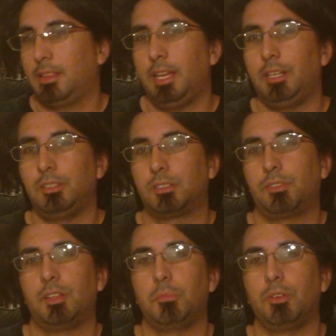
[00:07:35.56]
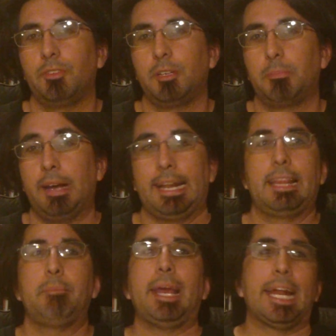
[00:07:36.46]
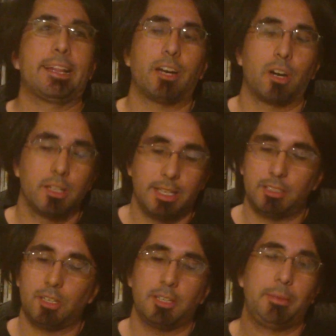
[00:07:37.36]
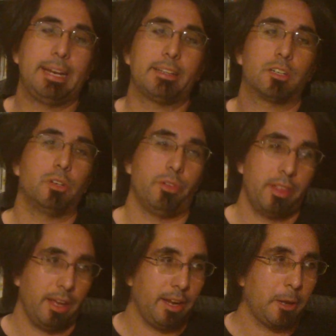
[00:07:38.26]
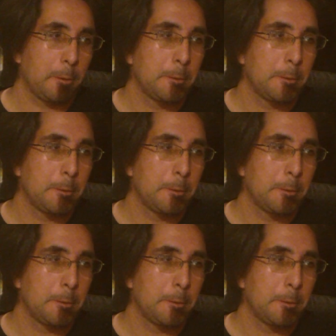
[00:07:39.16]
they used for the movie. But they certainly made it their own thing.